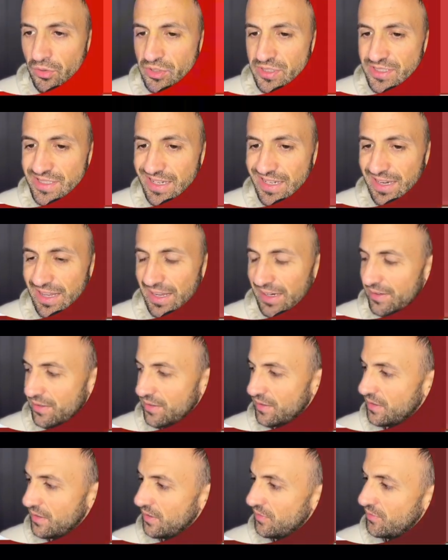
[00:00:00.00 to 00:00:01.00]
select
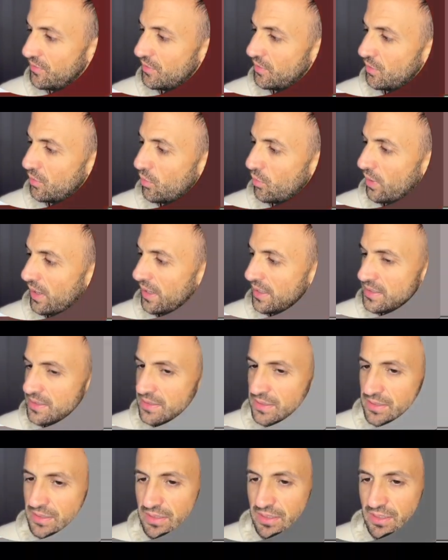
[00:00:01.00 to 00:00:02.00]
different
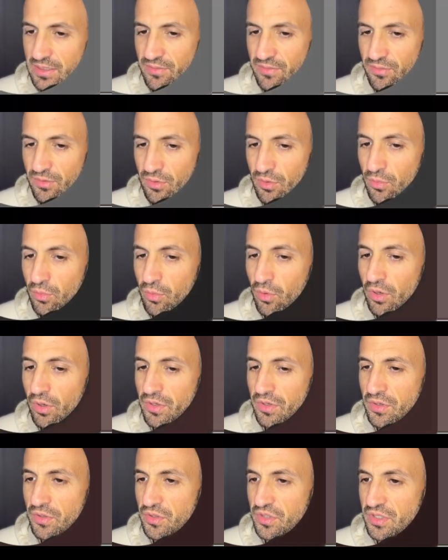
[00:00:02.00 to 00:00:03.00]
ones if you
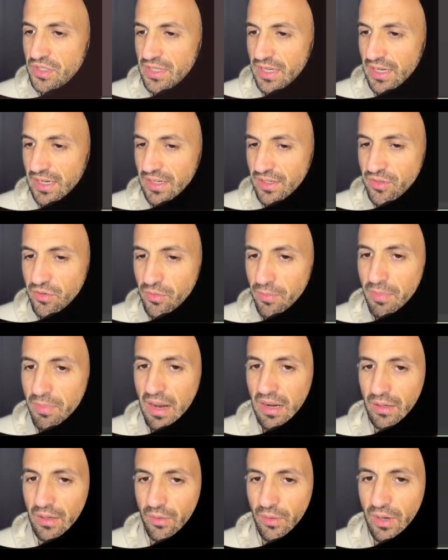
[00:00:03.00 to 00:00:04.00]
want to change your
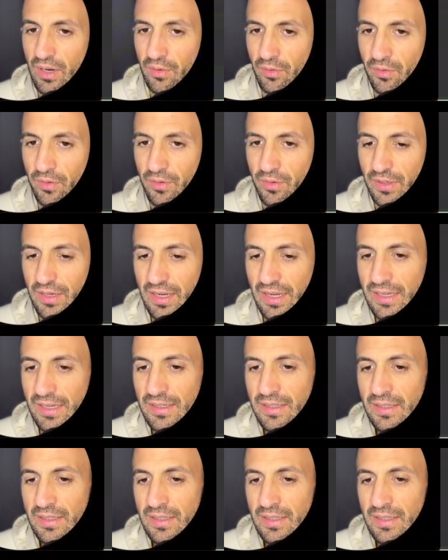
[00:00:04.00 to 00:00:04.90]
background. Okay, in